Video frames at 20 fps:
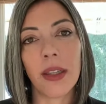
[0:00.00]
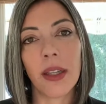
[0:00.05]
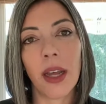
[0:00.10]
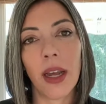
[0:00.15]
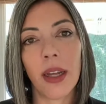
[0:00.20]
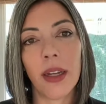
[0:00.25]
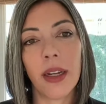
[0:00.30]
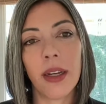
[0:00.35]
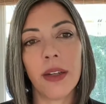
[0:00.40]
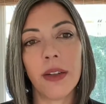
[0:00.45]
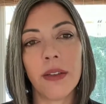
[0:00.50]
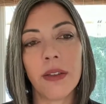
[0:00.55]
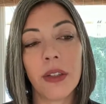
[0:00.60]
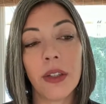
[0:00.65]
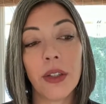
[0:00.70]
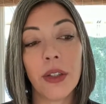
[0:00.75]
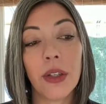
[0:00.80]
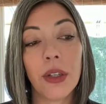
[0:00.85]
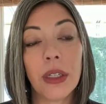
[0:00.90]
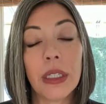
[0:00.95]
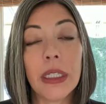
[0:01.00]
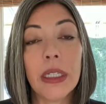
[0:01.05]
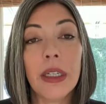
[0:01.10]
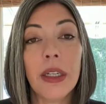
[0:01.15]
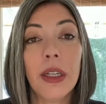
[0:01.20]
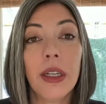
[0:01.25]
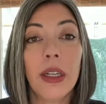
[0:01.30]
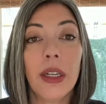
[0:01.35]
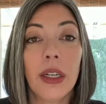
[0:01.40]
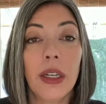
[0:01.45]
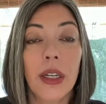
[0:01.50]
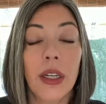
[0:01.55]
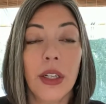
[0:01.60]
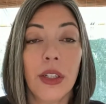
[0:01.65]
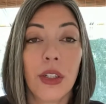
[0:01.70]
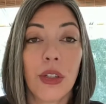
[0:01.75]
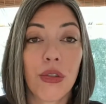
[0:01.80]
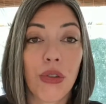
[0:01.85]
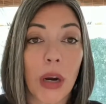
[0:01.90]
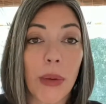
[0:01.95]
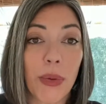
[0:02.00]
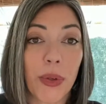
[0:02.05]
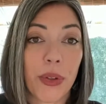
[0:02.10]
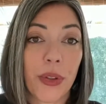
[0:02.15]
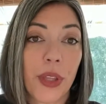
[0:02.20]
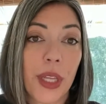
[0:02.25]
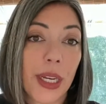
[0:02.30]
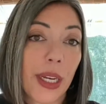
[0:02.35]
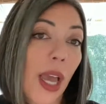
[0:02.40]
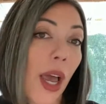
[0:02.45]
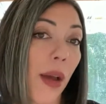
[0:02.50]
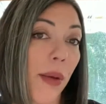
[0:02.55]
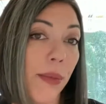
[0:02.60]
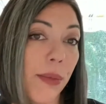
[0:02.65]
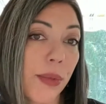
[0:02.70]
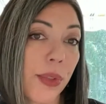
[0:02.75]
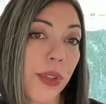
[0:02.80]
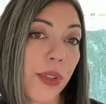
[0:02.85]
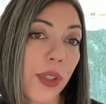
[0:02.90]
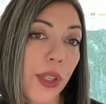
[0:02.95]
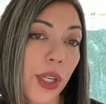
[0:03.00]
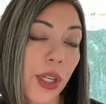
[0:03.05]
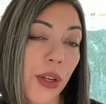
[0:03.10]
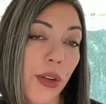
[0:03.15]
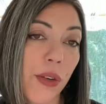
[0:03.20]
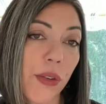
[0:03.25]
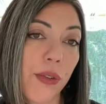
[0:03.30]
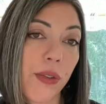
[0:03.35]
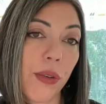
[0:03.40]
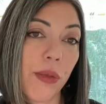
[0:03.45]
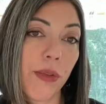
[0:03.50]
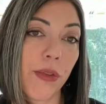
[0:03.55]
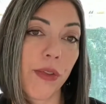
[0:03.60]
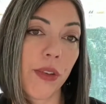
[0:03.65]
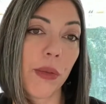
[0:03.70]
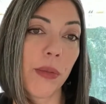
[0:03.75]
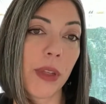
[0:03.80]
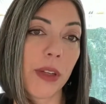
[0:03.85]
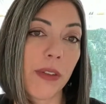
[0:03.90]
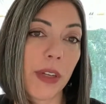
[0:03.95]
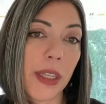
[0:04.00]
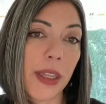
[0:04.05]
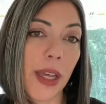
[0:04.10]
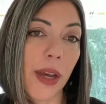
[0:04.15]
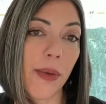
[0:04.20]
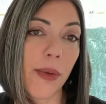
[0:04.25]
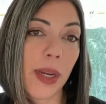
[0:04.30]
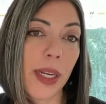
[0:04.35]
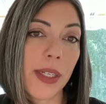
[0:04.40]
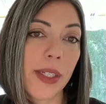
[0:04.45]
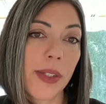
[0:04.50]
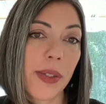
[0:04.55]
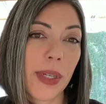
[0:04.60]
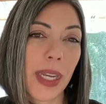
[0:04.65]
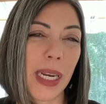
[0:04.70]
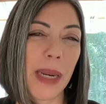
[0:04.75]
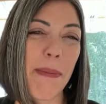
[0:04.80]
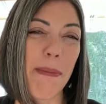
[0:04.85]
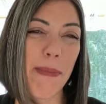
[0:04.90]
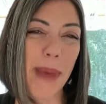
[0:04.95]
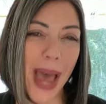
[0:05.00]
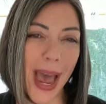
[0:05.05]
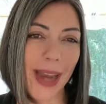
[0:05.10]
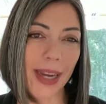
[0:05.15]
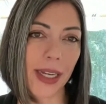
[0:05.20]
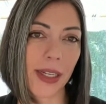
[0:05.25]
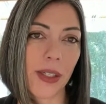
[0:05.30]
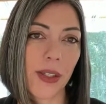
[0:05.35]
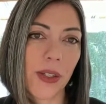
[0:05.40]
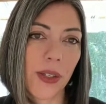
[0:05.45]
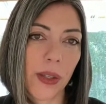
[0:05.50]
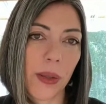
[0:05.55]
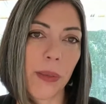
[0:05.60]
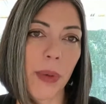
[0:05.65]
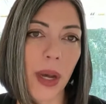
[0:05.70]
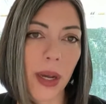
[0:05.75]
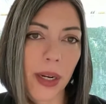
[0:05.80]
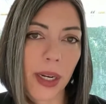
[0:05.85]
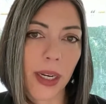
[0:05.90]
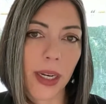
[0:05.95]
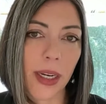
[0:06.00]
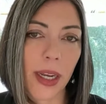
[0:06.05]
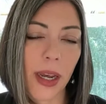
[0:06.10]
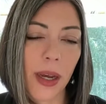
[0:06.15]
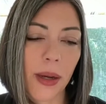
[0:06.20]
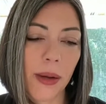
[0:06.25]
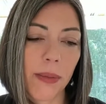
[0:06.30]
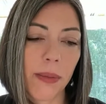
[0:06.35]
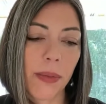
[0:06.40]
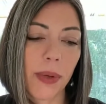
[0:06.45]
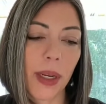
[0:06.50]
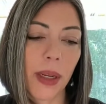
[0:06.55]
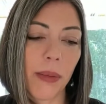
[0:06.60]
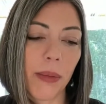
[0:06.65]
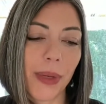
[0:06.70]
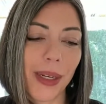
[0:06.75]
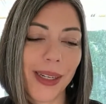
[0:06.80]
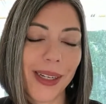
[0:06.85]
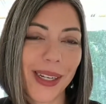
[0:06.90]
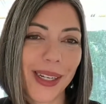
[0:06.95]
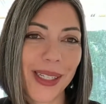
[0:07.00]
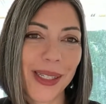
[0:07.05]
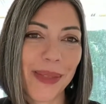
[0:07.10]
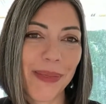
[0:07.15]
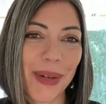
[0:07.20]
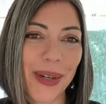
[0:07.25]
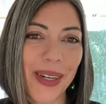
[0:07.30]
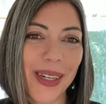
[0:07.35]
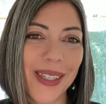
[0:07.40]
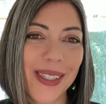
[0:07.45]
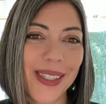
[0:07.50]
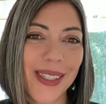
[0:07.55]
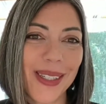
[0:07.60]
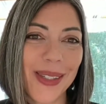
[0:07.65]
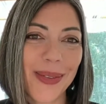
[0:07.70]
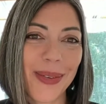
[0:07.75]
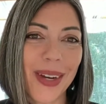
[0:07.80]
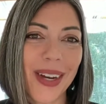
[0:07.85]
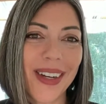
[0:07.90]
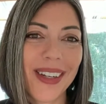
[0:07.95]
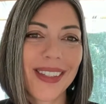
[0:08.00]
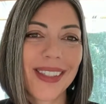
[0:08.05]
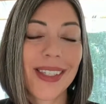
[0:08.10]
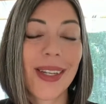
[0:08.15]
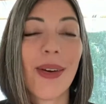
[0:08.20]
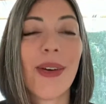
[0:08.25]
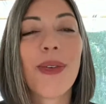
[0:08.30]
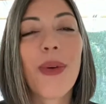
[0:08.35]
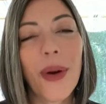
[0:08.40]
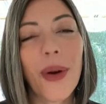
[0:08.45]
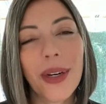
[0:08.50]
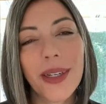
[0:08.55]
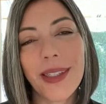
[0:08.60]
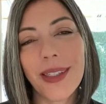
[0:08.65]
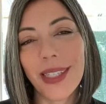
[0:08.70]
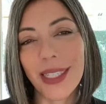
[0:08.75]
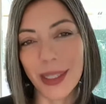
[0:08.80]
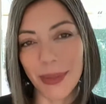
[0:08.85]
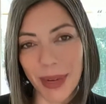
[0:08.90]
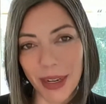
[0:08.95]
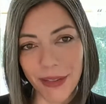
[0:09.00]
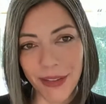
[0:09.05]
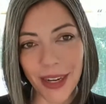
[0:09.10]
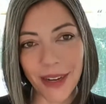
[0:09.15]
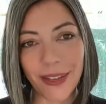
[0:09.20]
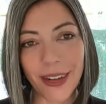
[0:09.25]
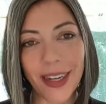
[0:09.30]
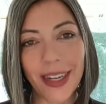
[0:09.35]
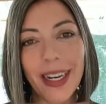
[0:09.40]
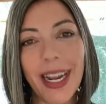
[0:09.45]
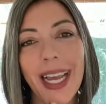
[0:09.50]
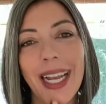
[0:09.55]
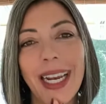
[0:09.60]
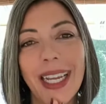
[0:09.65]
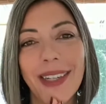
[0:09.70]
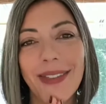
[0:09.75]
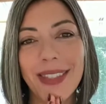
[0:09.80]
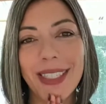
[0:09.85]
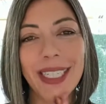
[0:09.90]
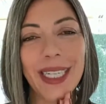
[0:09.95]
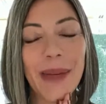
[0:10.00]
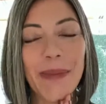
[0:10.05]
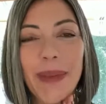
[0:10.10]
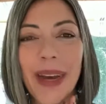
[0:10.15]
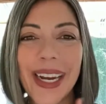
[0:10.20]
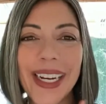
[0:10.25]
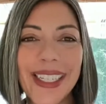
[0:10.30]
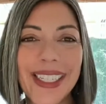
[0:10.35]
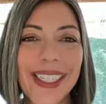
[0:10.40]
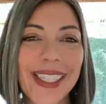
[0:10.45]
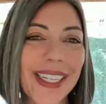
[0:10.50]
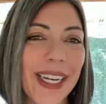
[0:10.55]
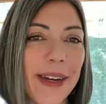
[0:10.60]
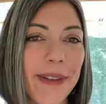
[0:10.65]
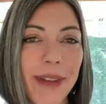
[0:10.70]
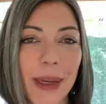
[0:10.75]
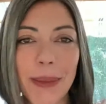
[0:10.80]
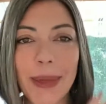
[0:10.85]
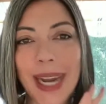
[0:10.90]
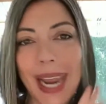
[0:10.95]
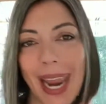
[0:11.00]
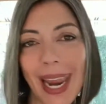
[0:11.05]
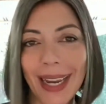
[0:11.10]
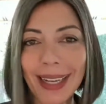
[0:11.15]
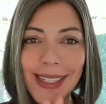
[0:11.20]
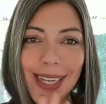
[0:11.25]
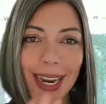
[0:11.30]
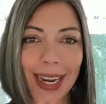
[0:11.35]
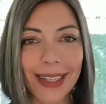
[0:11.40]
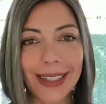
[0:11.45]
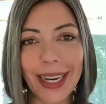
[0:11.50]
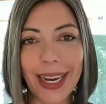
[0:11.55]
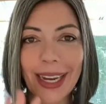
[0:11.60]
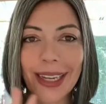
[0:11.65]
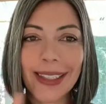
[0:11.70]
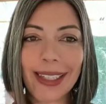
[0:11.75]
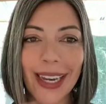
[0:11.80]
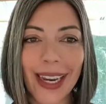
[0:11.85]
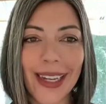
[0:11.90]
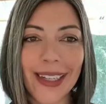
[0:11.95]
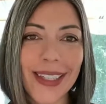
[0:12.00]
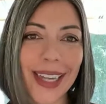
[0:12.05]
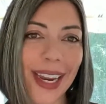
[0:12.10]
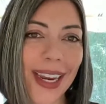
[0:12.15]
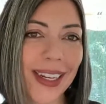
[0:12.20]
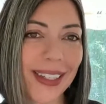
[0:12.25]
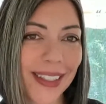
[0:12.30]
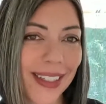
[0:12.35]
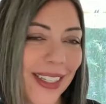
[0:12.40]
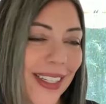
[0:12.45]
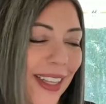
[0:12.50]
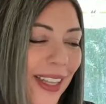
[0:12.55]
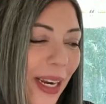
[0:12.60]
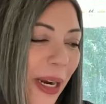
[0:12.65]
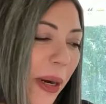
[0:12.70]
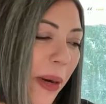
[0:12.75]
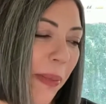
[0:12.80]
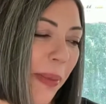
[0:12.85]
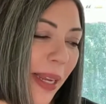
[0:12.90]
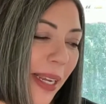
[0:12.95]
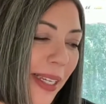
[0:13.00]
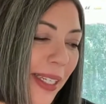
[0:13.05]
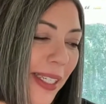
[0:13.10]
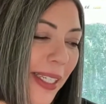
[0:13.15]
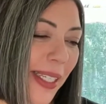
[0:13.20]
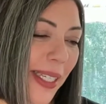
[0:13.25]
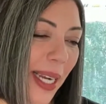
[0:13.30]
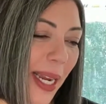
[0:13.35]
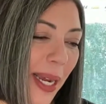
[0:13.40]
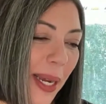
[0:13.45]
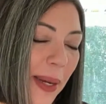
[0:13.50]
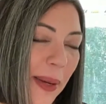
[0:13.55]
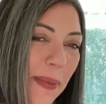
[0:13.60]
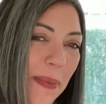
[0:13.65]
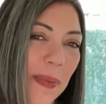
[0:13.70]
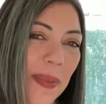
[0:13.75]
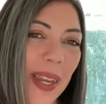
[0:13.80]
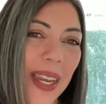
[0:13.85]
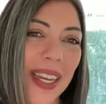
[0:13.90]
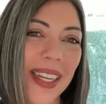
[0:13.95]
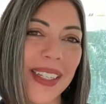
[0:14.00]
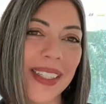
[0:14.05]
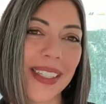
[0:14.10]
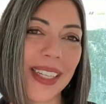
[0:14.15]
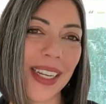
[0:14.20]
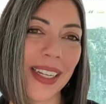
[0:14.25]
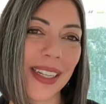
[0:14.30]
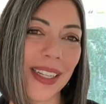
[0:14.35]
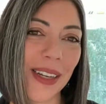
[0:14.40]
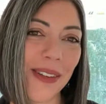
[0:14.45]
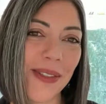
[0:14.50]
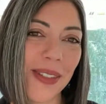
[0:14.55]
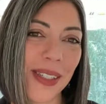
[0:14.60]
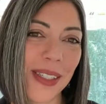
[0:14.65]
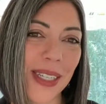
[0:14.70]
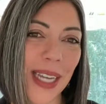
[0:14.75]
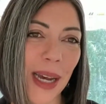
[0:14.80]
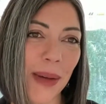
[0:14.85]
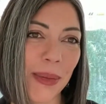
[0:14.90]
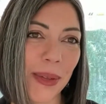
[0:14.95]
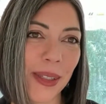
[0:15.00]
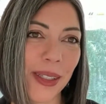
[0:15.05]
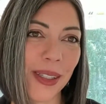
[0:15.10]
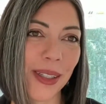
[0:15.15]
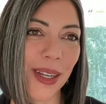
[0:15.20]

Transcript: a lot of trouble that comes, you know, from living that way. So getting back into the body can be an experience as well. So of course, it's my favorite. I love to combine stuff. I'm an and therapist, and love to dabble